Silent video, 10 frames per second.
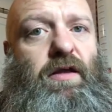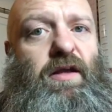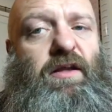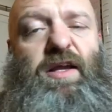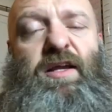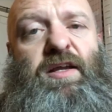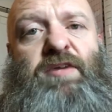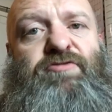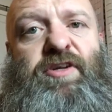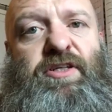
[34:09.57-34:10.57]

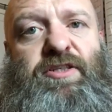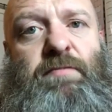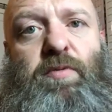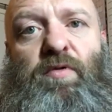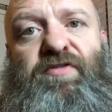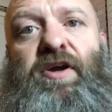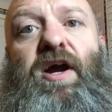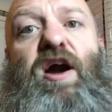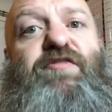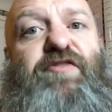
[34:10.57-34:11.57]
it's really simple. Figure
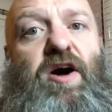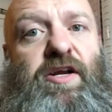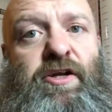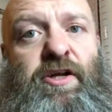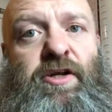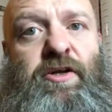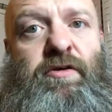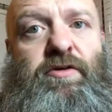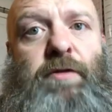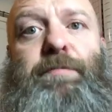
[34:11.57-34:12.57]
out how far
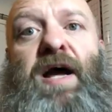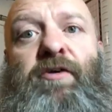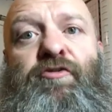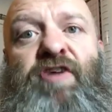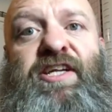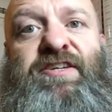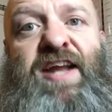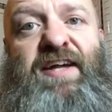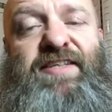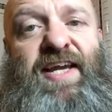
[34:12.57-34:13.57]
you plan on riding
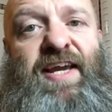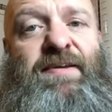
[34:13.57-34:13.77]
that day,